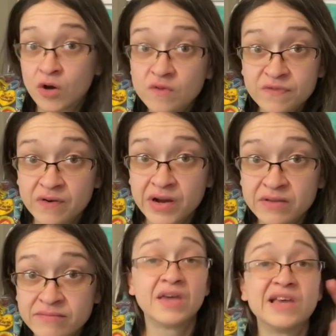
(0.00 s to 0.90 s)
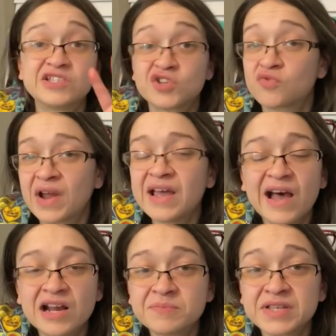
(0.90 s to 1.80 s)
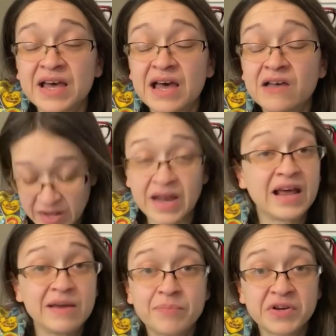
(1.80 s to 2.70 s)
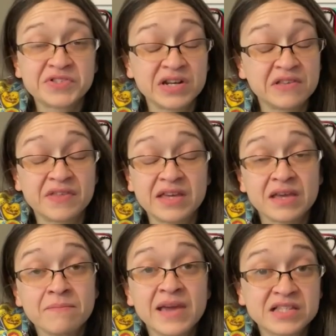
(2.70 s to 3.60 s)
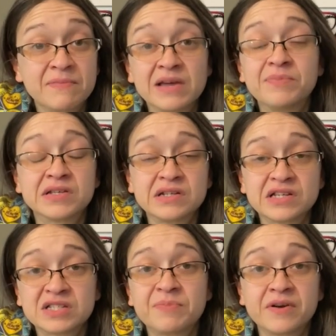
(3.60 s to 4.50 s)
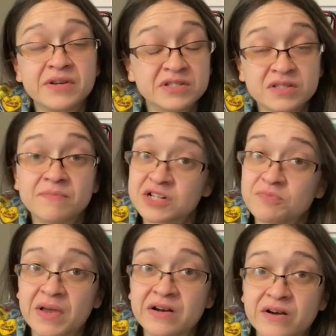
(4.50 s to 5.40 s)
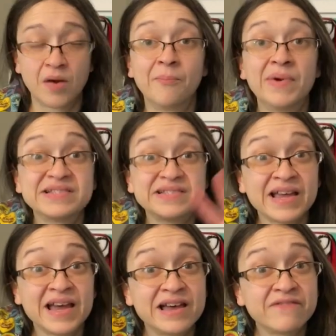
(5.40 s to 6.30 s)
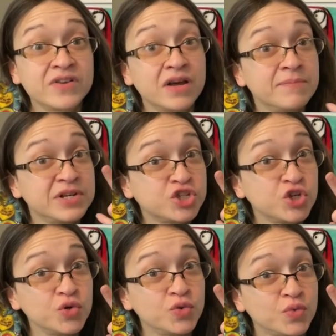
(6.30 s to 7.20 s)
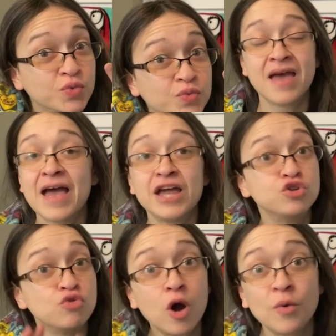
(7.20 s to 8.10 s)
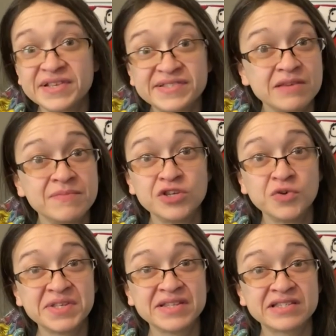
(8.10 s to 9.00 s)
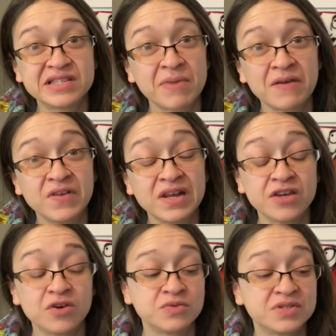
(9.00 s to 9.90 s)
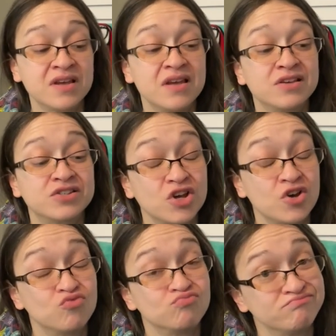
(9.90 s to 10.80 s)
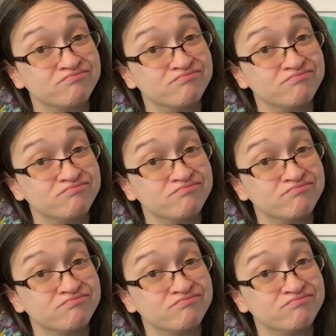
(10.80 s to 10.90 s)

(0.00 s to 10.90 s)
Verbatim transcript: go for it. It's a great item to have, and I personally think it makes my puzzle experience much better. Must have number two. And you always see me using this in my videos, so